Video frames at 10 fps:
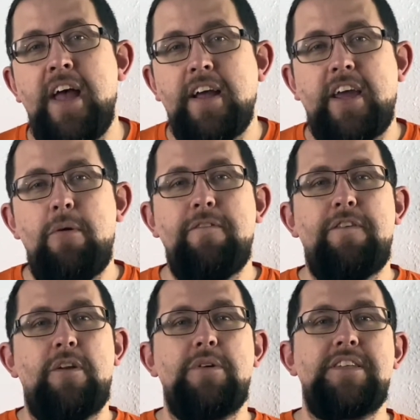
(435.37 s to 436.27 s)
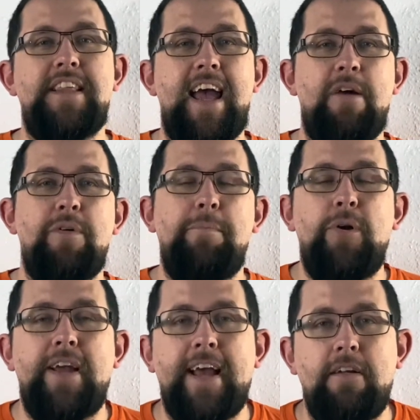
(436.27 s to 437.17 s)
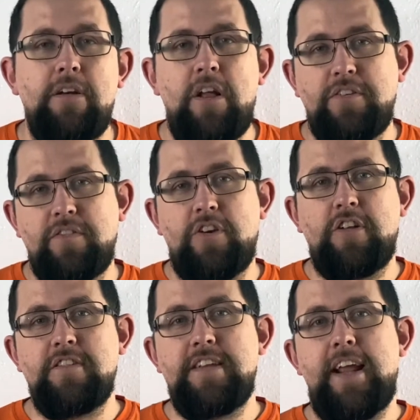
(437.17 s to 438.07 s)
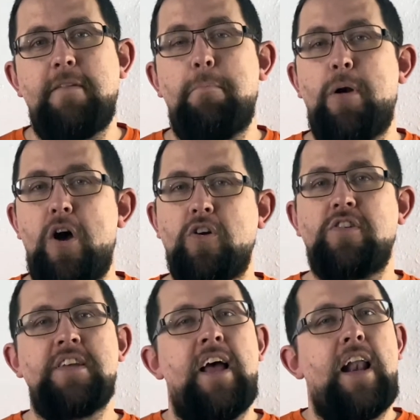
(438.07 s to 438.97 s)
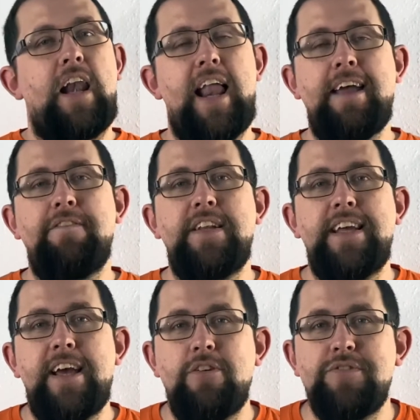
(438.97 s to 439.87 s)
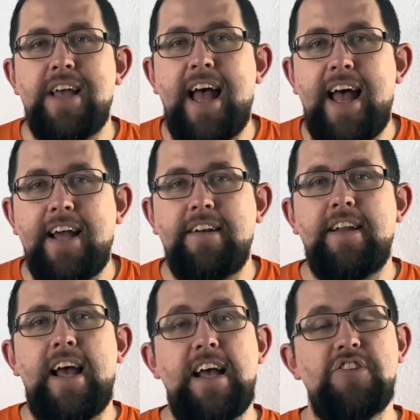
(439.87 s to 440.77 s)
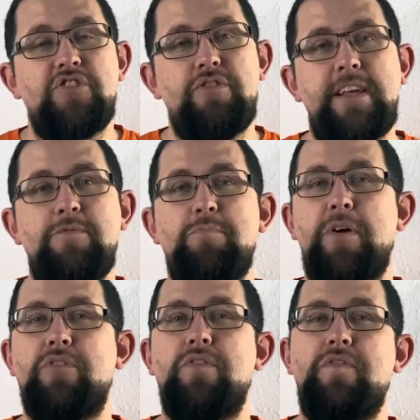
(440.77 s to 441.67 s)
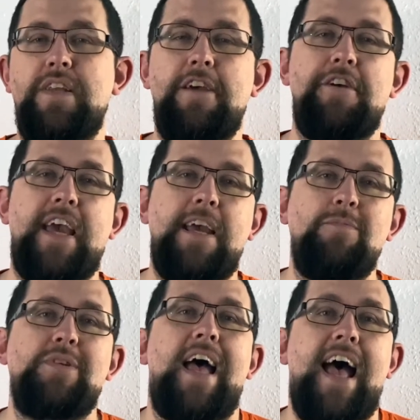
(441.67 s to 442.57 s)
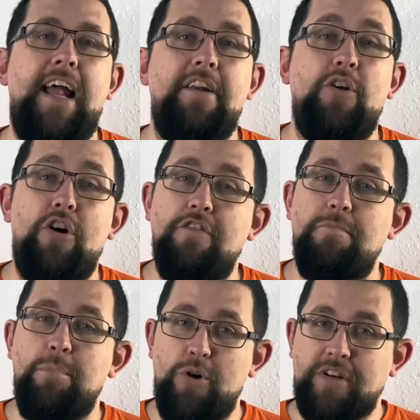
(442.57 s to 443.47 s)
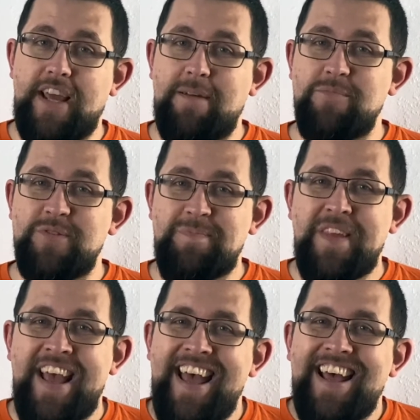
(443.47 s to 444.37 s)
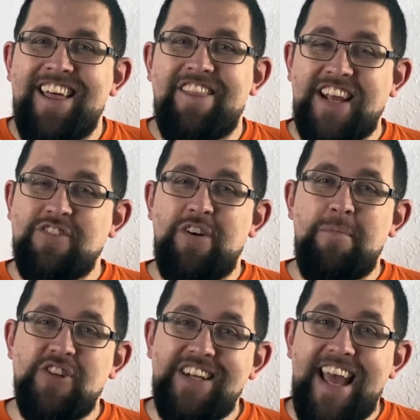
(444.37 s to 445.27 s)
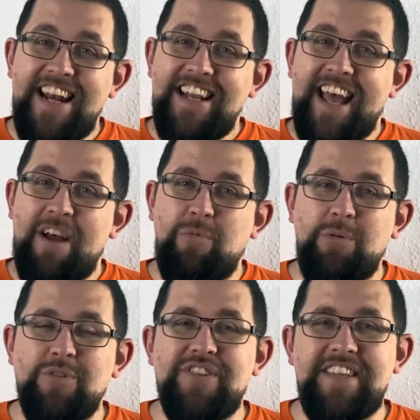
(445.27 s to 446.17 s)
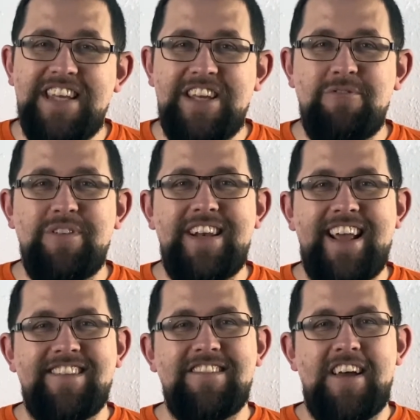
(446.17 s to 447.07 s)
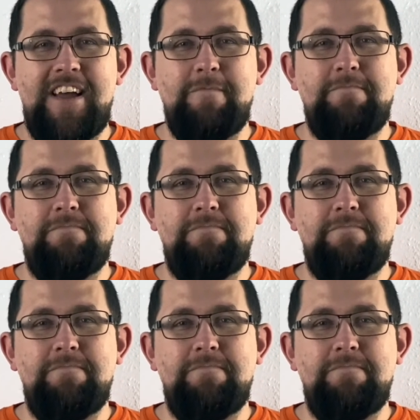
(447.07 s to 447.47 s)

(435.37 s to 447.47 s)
Go and follow us there. We're putting out lots of content, blogs, live videos and streams, both of video games and of board games. Thanks very much again, and we will see you next time.